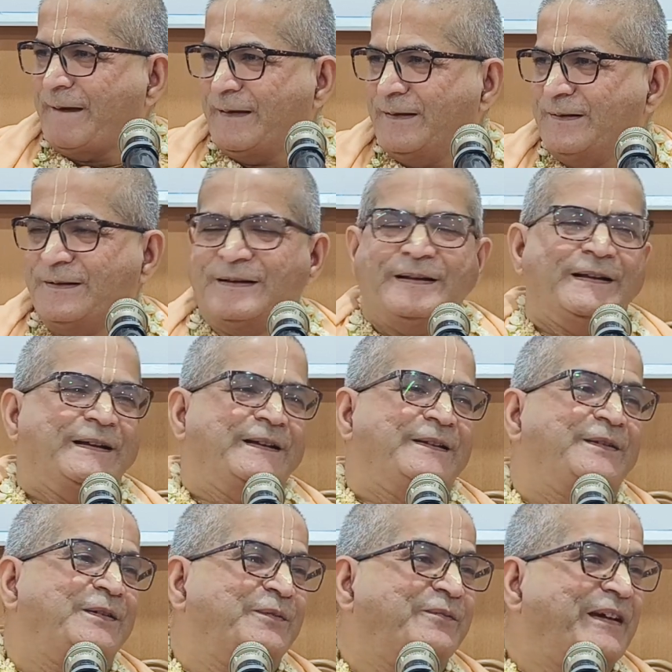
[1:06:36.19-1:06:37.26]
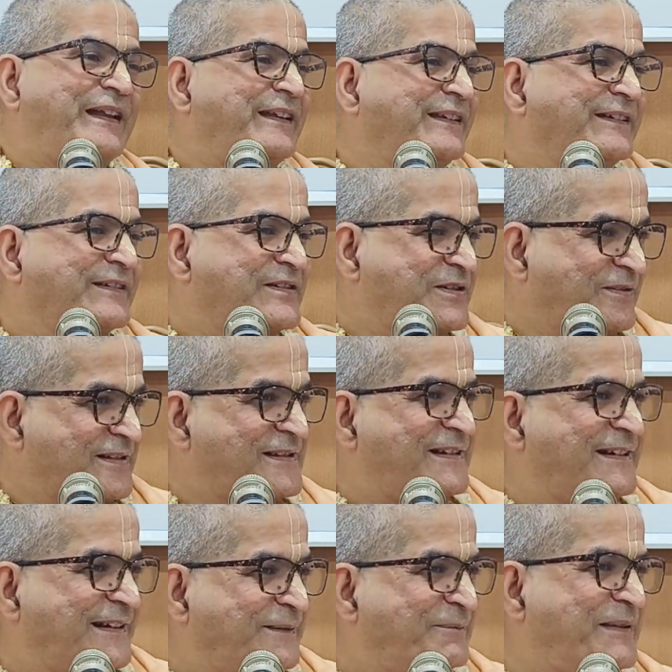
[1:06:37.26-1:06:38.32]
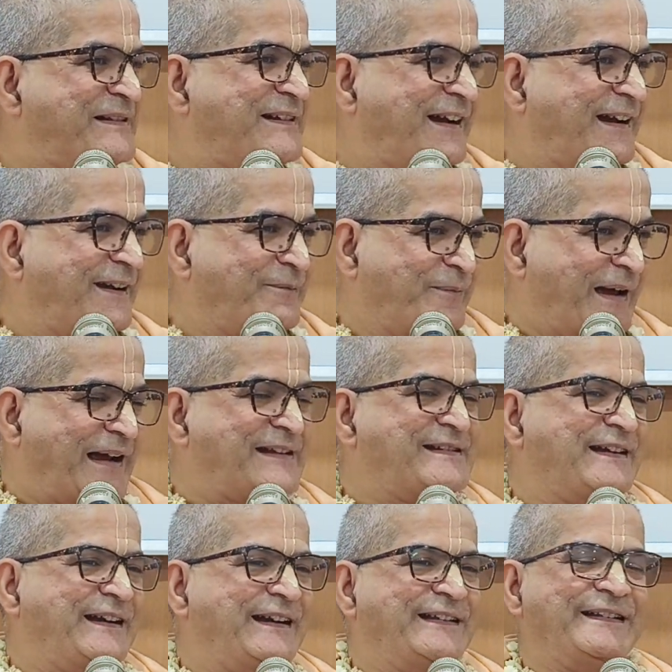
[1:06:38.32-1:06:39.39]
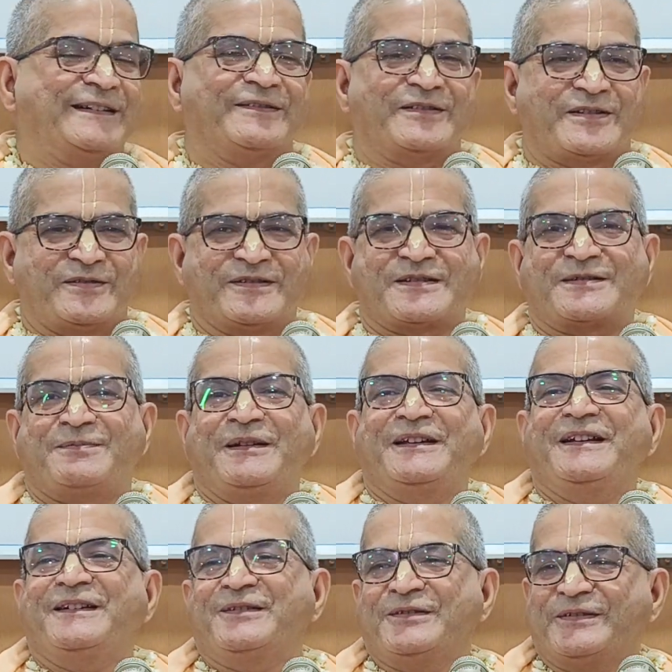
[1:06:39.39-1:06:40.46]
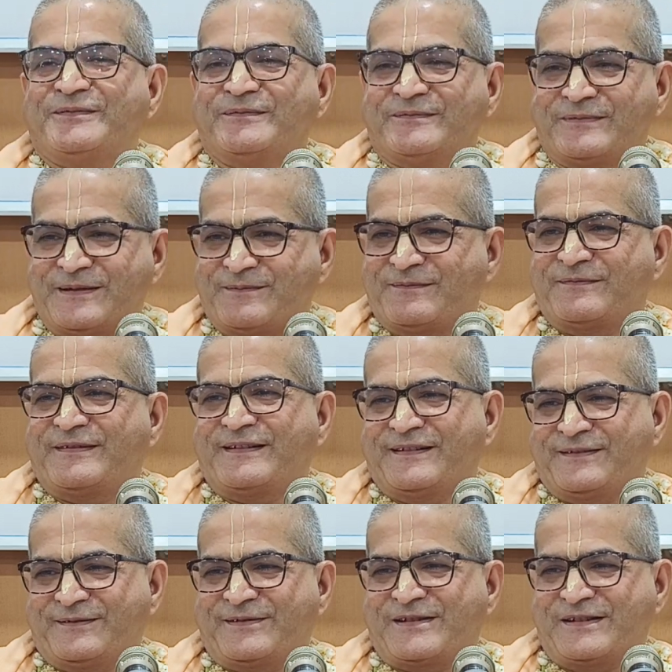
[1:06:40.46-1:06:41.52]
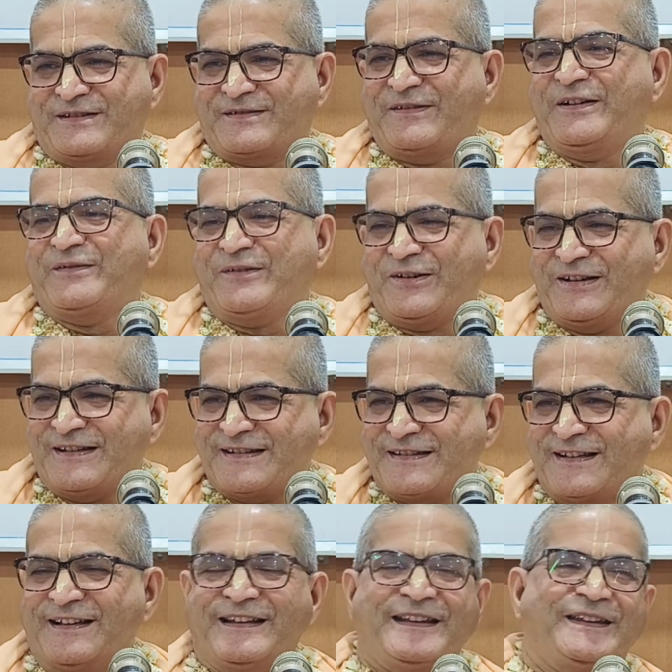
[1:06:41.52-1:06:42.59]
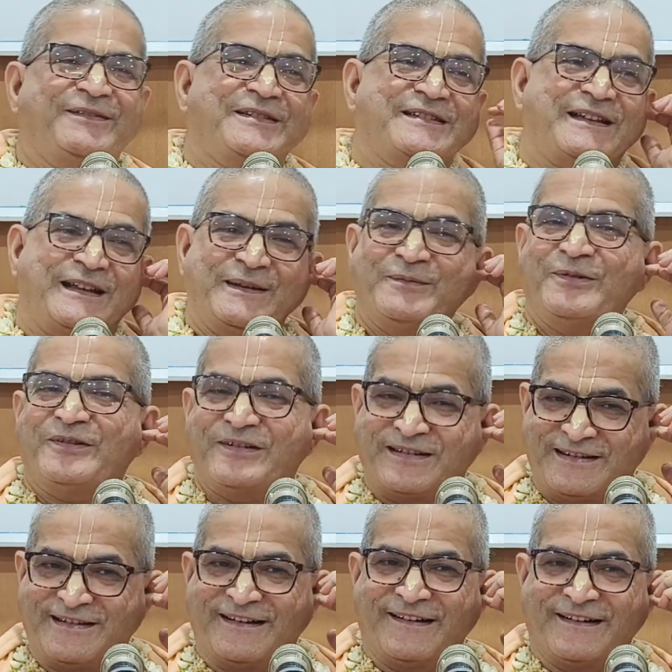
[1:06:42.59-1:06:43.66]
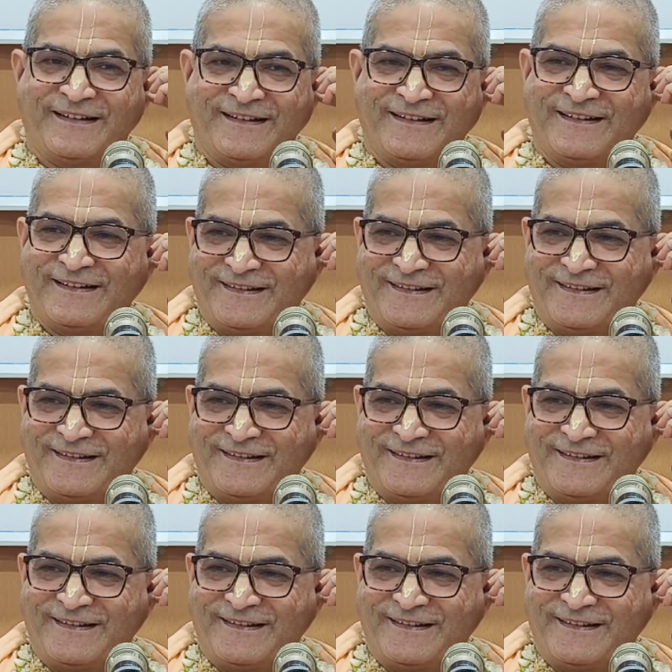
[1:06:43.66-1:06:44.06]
Yeah. So when she was sitting beside backside, and then she was speaking to him, you know, in sweet voice, he was unable to hear.